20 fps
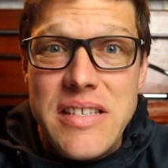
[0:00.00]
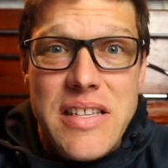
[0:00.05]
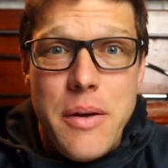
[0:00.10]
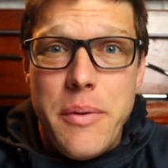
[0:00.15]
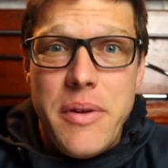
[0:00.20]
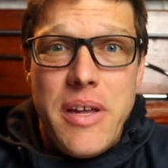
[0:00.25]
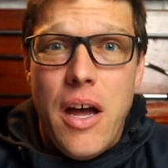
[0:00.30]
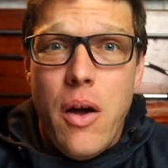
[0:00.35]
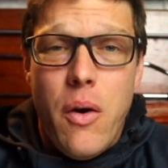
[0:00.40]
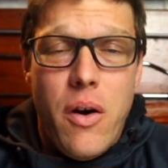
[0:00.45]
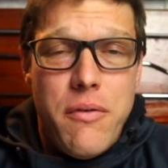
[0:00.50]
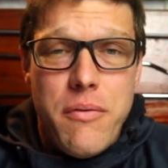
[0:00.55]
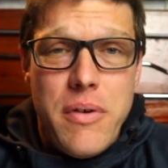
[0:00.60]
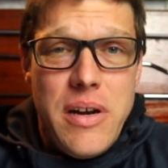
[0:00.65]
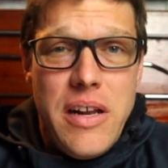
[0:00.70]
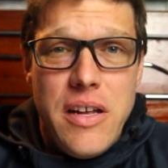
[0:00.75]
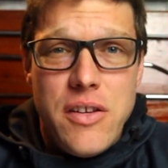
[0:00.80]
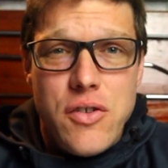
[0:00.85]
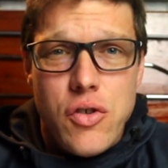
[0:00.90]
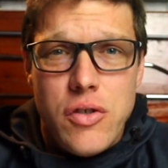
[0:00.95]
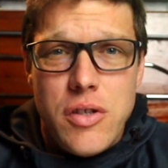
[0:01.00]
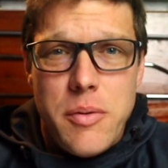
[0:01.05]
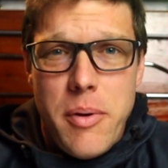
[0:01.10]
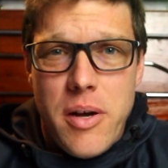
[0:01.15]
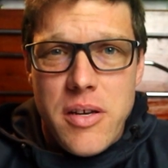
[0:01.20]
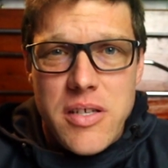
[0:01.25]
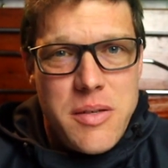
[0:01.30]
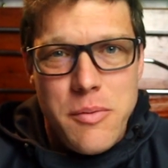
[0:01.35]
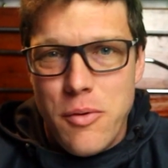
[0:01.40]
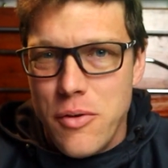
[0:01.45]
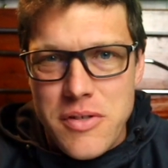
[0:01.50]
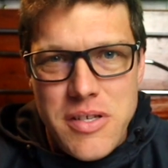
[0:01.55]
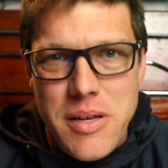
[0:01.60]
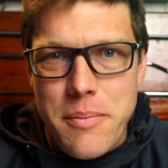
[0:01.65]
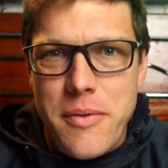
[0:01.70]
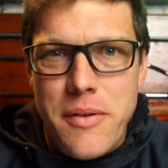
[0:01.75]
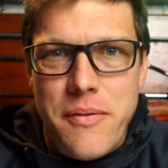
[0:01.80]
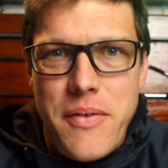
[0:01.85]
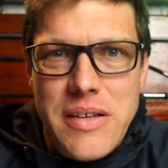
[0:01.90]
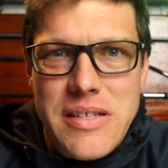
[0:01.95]
There we go. I really enjoyed the basketball. It's
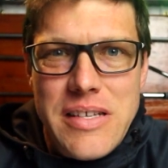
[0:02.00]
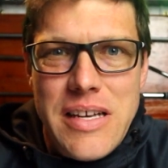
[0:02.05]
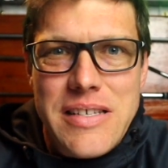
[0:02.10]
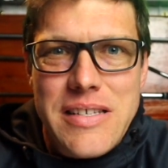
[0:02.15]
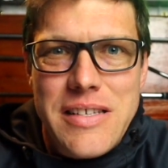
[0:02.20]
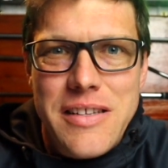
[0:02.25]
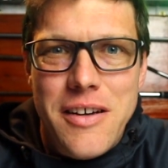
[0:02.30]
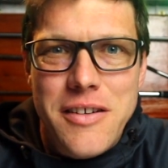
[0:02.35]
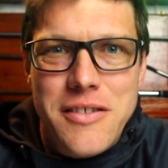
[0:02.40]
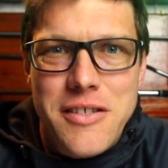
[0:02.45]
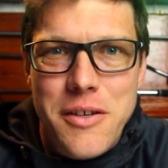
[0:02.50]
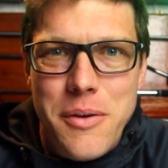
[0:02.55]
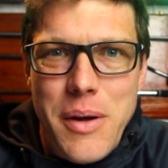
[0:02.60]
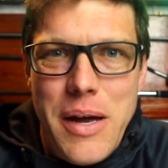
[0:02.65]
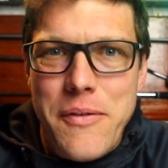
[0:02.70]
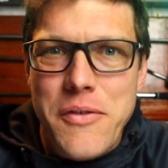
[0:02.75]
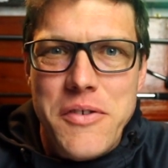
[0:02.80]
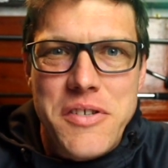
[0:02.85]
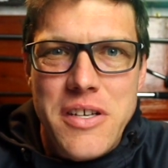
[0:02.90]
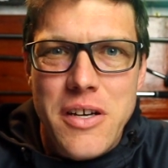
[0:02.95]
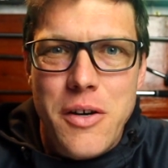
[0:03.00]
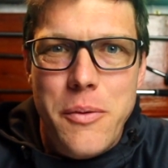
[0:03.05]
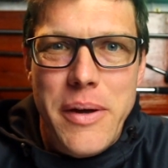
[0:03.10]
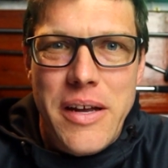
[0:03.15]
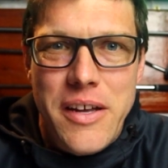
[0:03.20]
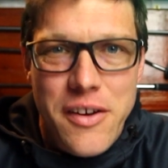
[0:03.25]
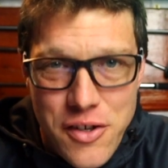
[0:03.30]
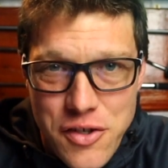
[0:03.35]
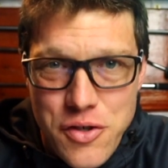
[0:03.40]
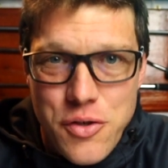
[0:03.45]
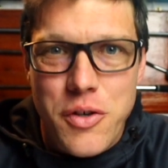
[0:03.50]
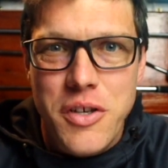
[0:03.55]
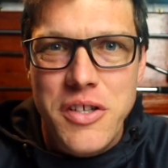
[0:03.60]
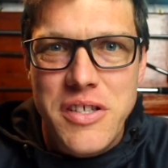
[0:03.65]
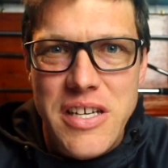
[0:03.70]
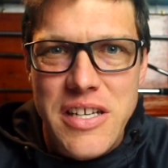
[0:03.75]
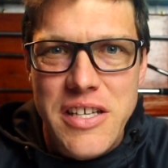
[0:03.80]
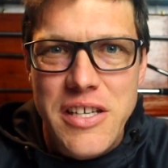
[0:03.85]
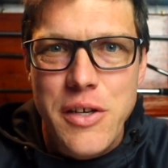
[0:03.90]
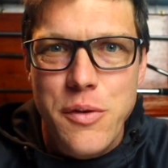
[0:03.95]
something fantastic that I do every single week and I shall
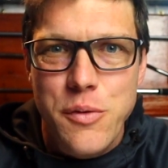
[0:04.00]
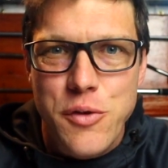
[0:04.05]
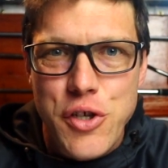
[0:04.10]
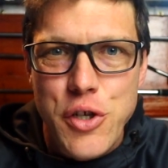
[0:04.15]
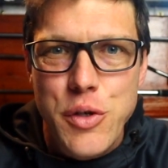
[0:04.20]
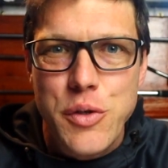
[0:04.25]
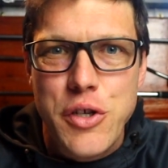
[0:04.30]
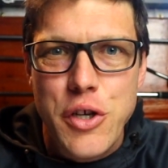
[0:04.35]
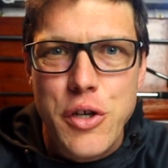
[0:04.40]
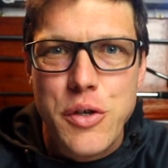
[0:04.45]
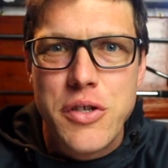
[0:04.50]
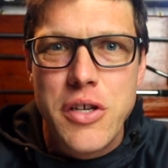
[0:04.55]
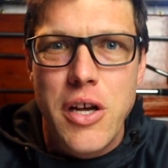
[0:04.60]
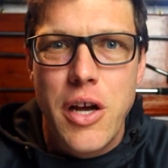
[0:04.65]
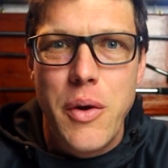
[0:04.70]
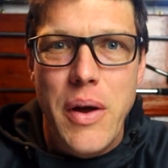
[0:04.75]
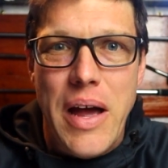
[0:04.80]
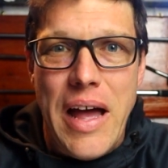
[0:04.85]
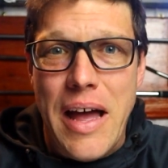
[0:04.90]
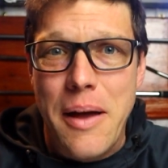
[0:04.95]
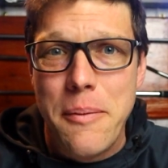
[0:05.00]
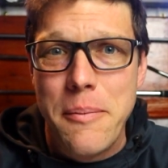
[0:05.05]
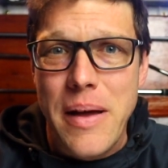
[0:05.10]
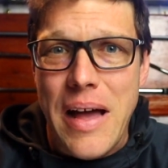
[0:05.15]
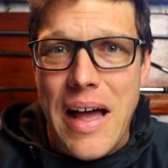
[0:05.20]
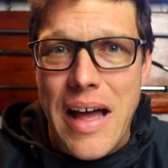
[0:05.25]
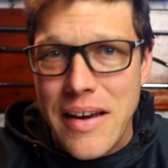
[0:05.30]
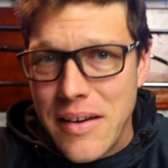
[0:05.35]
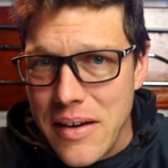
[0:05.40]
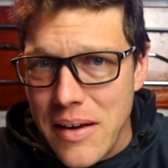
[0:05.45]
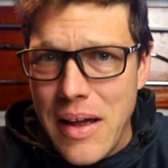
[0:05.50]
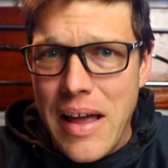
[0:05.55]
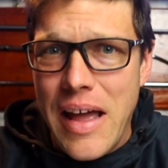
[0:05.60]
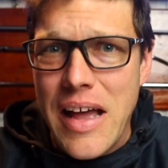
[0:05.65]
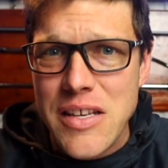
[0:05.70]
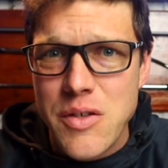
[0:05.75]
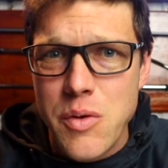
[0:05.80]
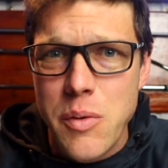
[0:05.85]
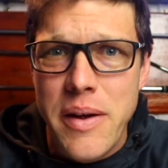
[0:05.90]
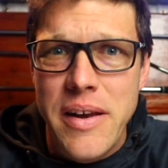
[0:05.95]
continue to do so. And
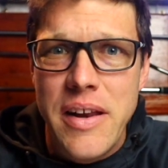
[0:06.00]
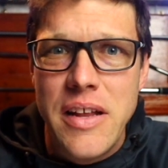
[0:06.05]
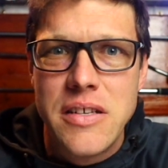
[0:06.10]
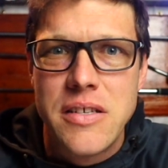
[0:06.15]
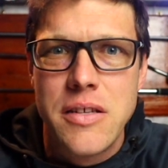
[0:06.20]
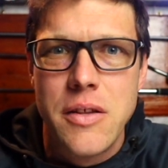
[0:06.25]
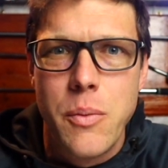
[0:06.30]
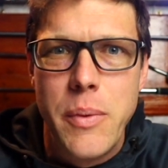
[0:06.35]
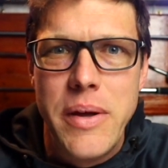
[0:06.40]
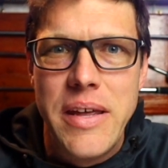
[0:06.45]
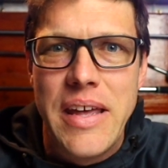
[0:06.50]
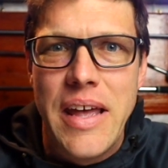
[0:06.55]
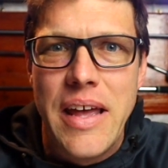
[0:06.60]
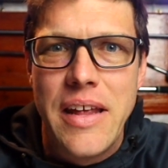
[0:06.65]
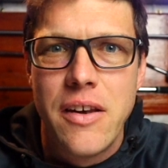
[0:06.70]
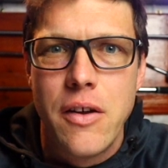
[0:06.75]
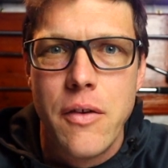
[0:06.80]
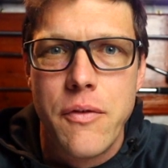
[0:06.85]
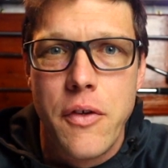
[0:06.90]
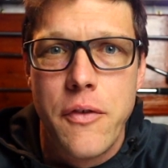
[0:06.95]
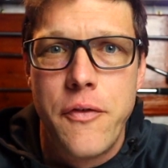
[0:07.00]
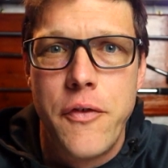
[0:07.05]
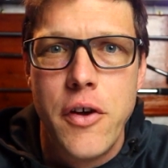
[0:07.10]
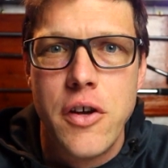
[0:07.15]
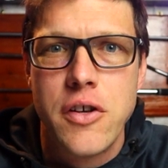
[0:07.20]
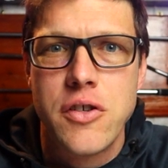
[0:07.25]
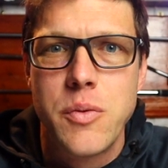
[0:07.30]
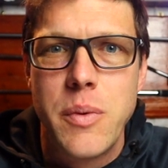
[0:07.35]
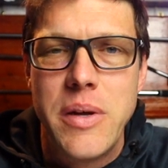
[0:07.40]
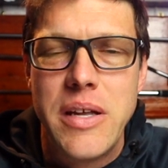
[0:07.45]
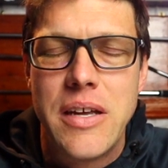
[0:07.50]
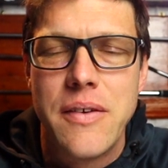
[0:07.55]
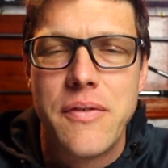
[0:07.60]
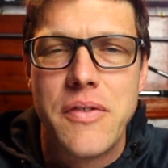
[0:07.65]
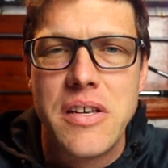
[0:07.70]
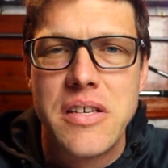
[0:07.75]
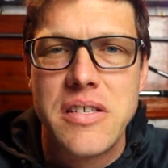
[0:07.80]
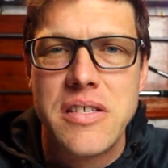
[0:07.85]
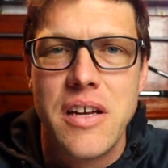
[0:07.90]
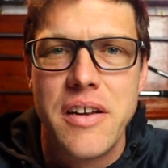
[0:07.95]
as we went into the weekend of the first week of
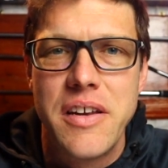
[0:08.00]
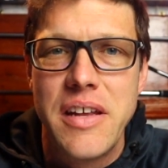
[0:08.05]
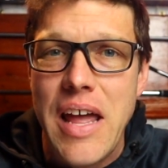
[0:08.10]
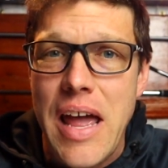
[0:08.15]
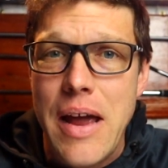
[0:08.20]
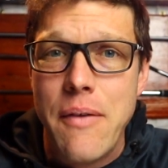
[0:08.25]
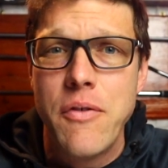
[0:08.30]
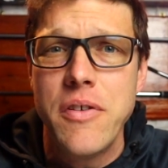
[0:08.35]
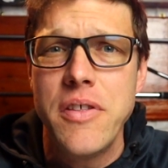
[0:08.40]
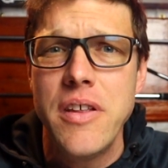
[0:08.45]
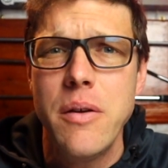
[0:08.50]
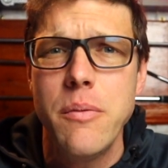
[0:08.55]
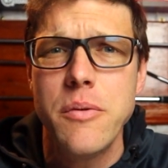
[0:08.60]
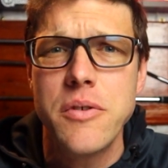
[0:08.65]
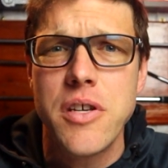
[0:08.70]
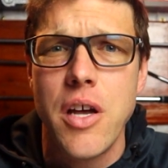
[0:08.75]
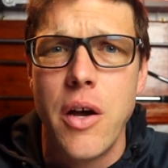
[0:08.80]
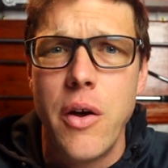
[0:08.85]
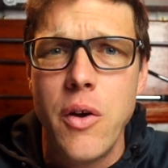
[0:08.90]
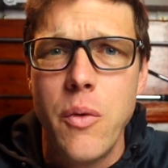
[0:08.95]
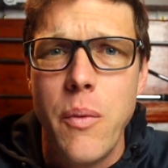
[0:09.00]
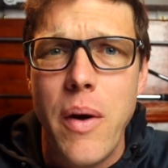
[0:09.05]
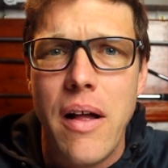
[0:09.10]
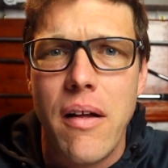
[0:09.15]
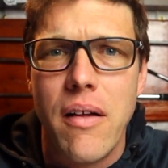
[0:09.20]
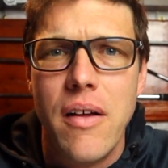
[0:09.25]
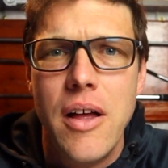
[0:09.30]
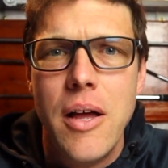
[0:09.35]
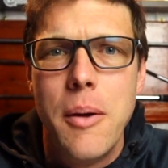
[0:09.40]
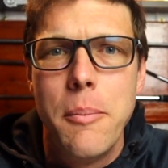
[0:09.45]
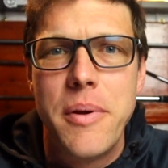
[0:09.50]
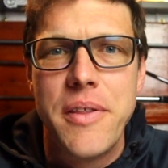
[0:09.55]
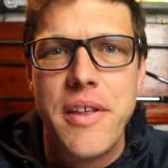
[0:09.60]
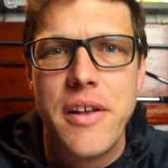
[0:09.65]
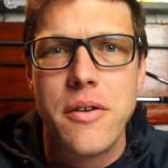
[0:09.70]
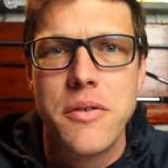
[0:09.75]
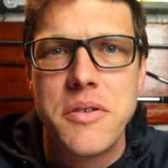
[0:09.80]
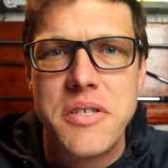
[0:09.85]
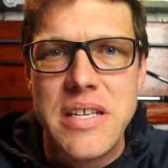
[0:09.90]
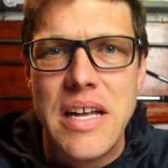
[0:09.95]
this study, everything was going well. But
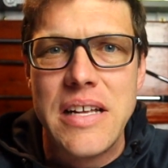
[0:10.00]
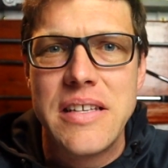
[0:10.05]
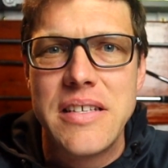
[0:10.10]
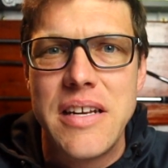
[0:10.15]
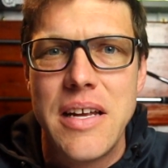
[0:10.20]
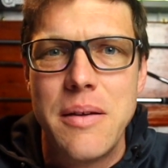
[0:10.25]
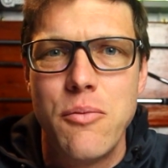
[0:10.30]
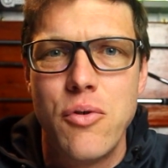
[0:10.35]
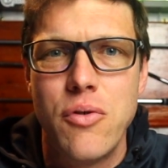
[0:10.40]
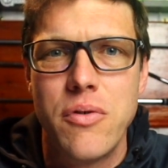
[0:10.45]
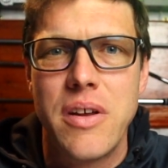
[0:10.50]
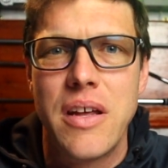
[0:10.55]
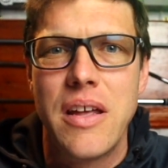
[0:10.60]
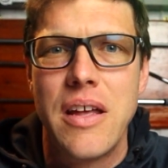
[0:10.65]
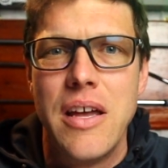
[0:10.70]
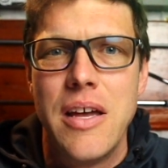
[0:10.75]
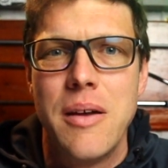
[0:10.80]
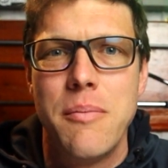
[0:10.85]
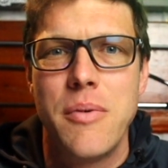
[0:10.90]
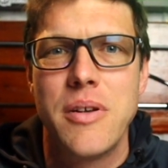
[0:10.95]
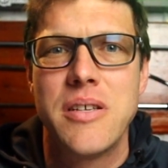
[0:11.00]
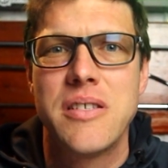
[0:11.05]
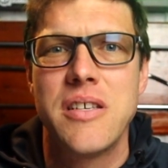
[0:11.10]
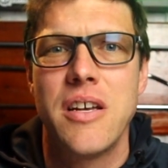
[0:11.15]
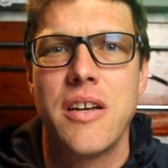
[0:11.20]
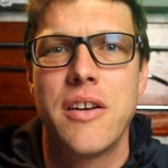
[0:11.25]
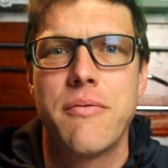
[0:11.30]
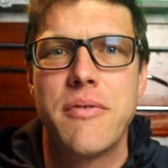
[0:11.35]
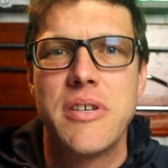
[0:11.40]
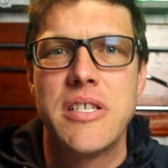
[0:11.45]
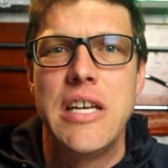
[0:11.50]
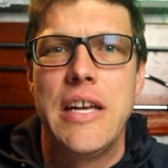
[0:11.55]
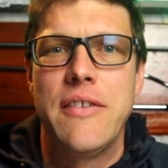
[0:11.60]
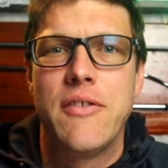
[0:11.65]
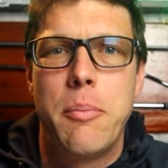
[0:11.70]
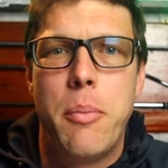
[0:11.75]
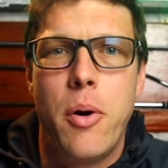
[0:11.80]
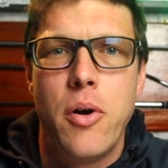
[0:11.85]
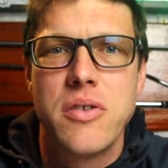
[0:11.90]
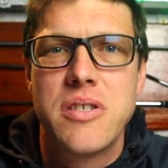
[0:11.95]
then on Saturday morning, my son received
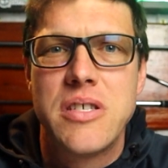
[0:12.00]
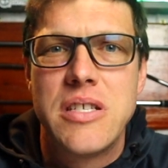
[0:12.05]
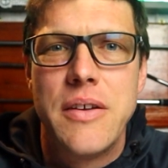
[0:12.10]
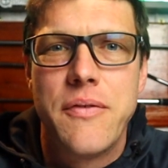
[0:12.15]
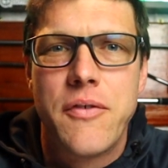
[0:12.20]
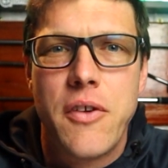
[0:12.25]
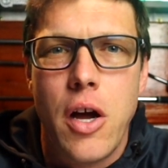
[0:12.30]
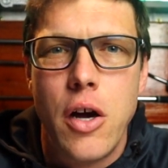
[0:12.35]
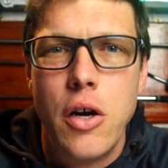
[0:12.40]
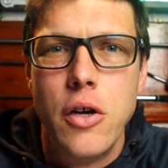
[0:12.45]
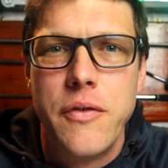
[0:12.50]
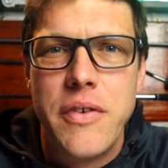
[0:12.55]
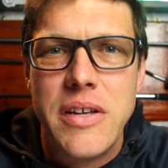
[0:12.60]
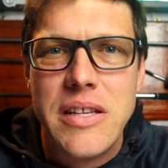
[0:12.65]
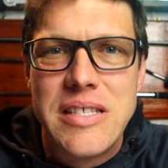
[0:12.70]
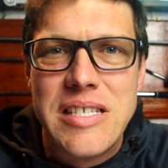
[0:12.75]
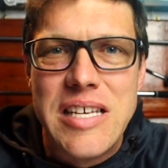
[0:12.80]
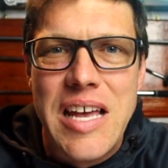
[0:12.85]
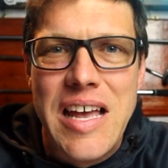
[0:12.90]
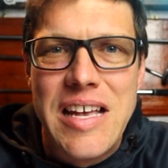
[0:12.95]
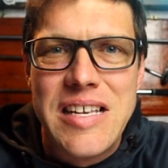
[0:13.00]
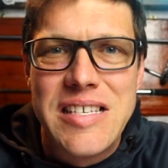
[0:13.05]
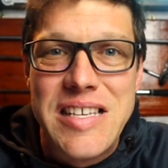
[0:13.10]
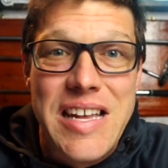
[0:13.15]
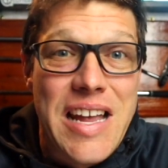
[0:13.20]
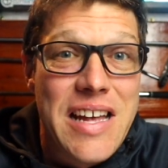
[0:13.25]
a positive COVID test.